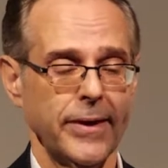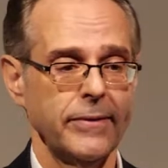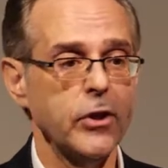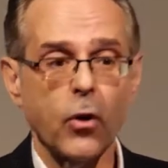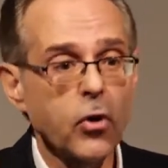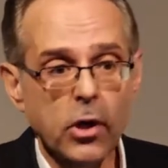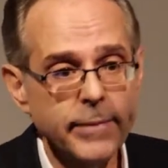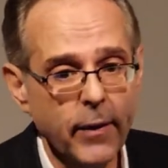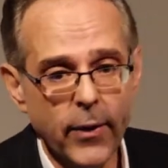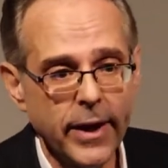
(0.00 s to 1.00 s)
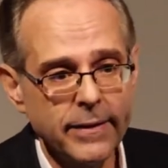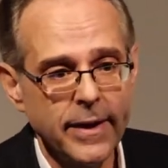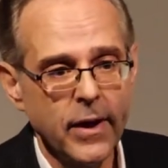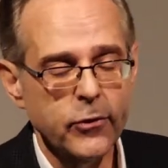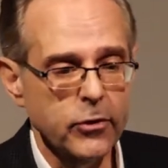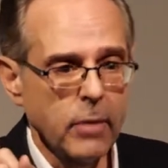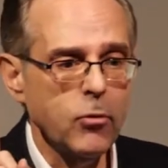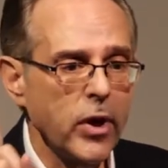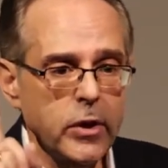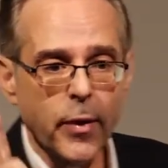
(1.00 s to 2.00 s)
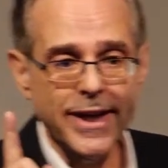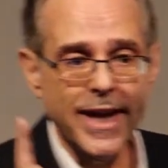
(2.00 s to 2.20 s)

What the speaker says: You don't hook them that way. So number 1, you want